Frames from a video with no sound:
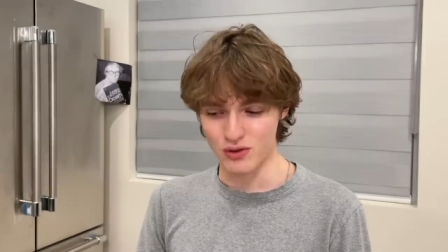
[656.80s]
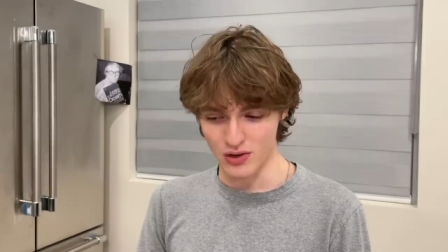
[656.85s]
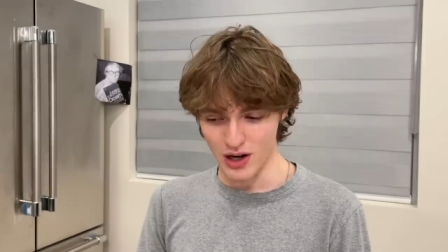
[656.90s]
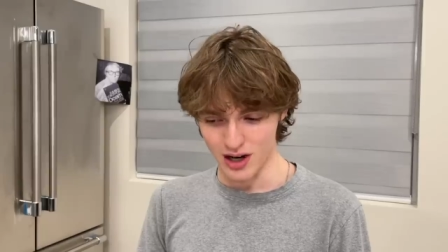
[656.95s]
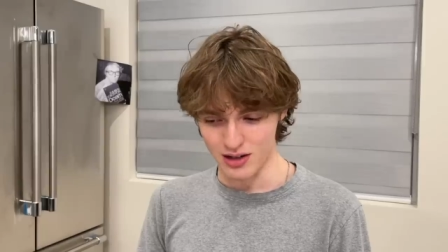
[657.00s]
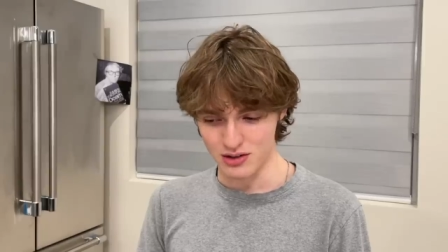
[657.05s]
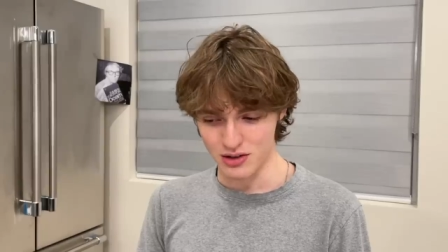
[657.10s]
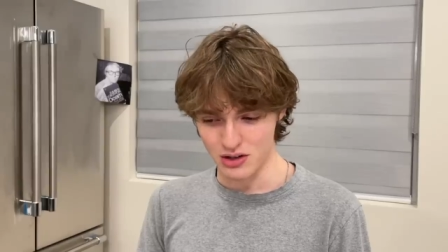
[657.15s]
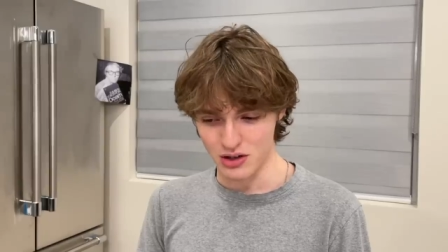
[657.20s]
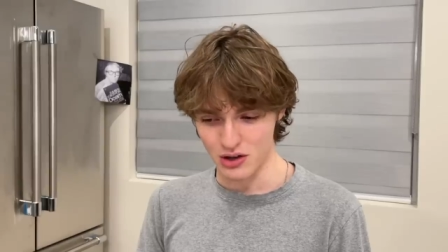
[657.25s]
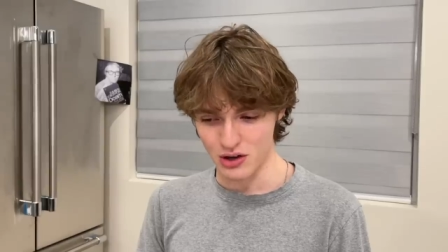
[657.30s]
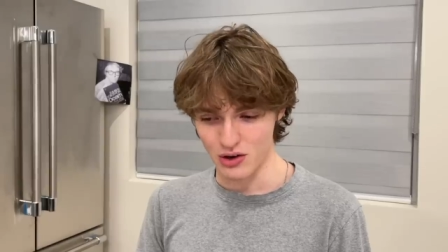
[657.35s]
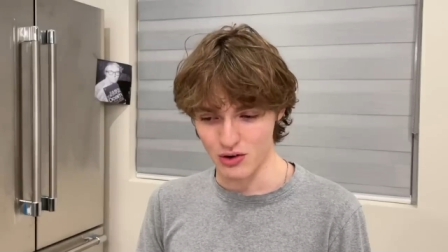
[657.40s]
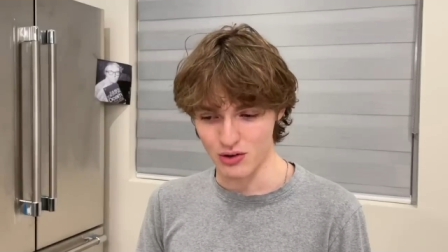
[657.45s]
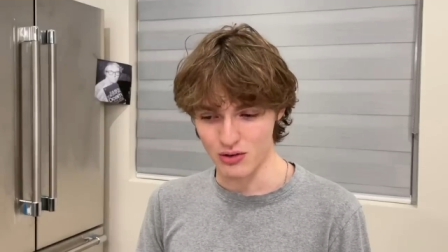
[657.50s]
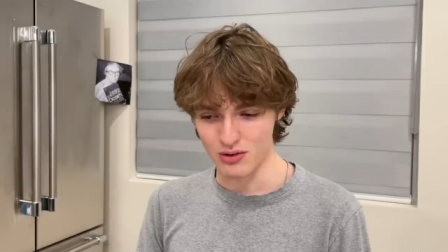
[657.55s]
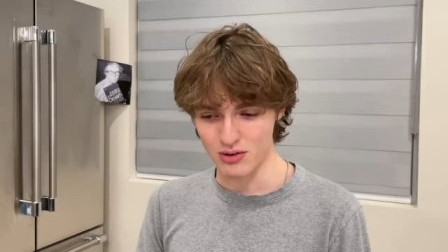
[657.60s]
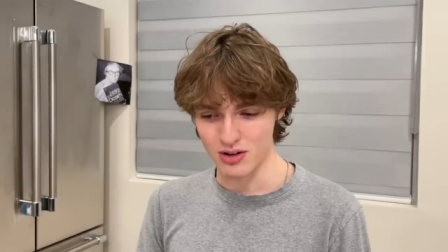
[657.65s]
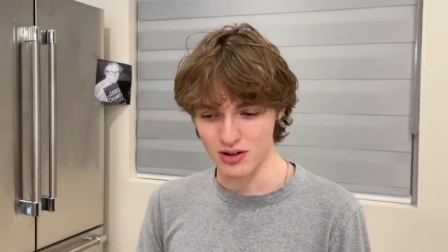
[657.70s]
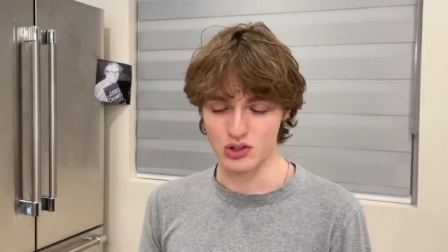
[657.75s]
cracked the
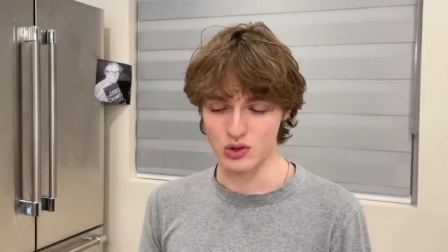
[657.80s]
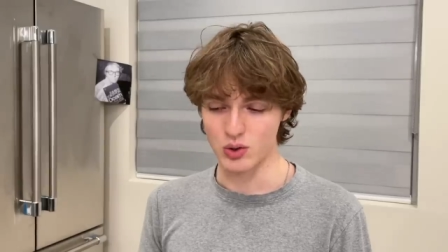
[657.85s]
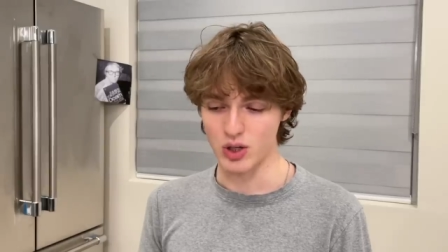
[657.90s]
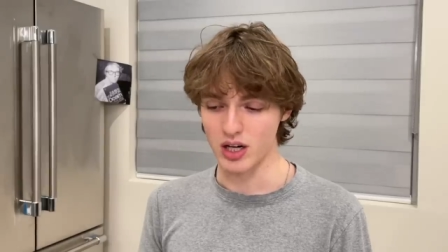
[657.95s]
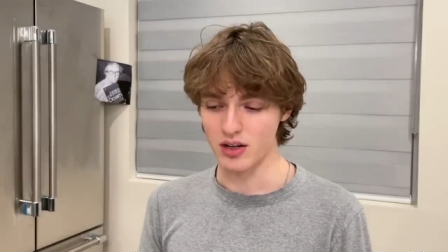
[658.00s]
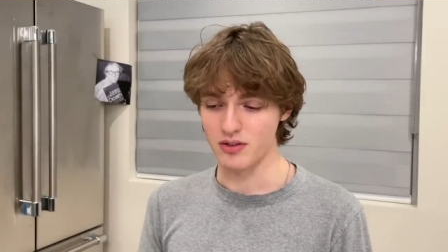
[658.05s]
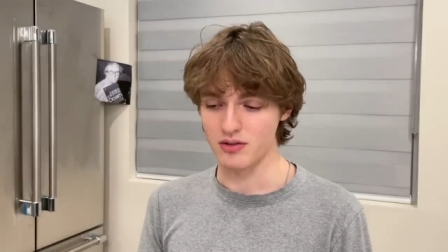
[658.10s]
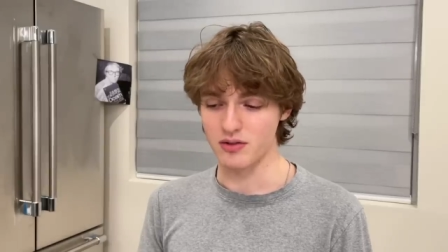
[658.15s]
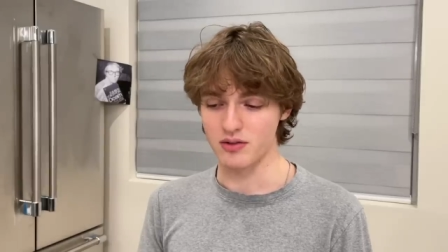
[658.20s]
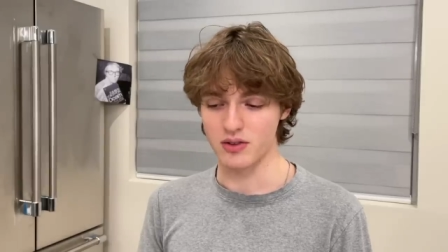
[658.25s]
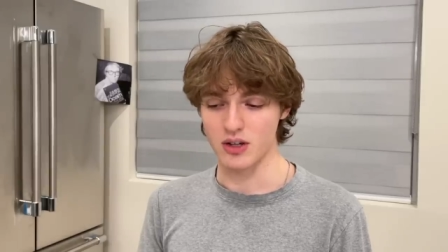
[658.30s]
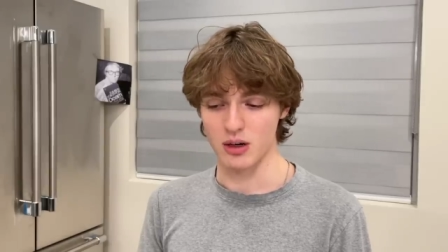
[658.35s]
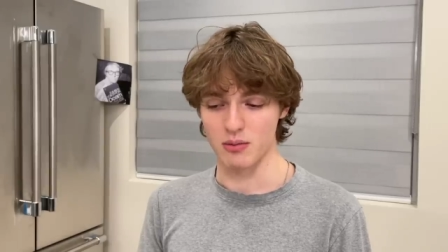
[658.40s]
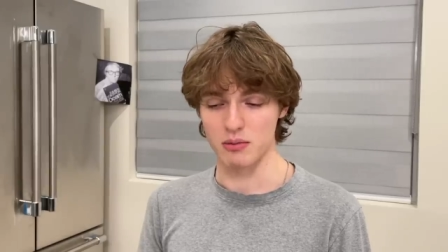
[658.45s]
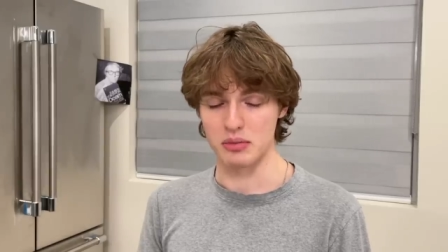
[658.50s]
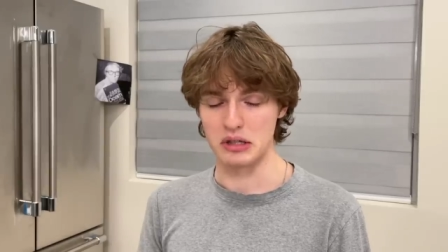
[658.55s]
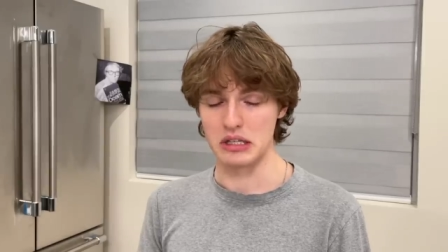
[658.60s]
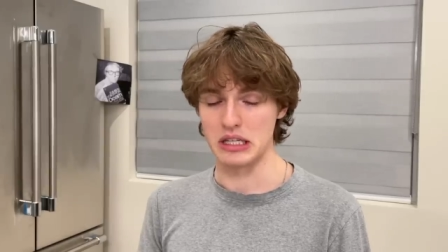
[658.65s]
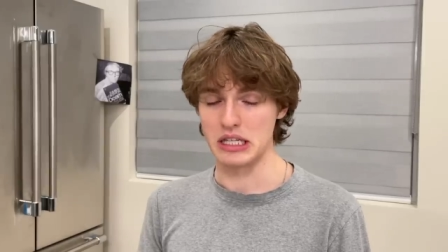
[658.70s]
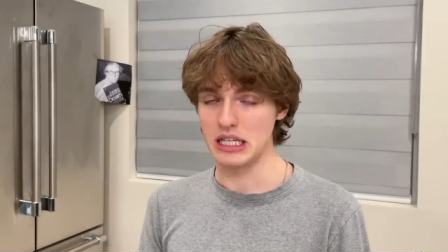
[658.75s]
code. You have
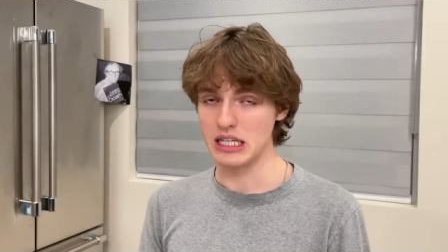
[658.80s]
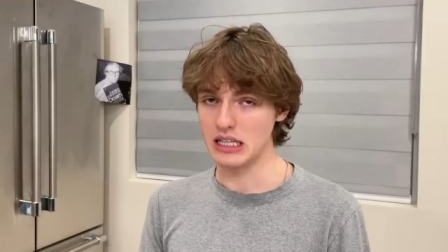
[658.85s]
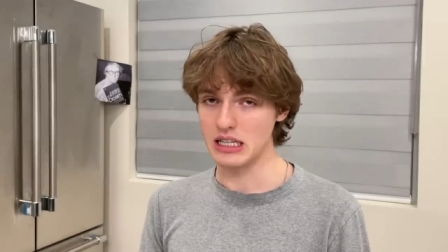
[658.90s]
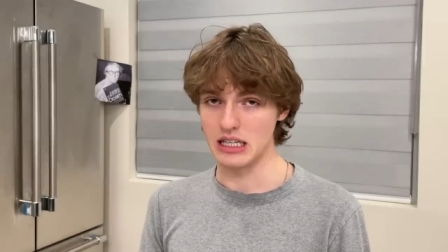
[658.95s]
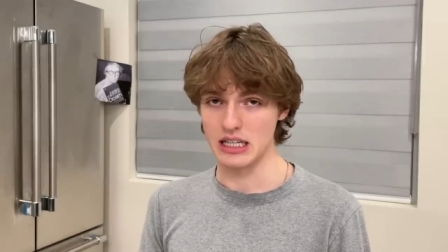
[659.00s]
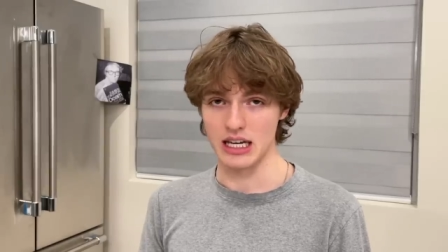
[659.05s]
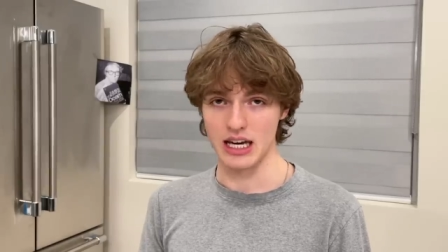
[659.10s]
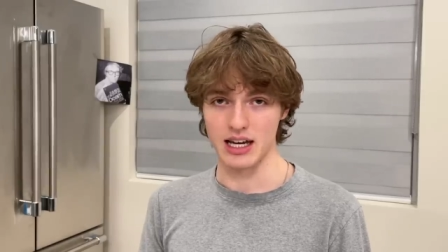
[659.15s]
completely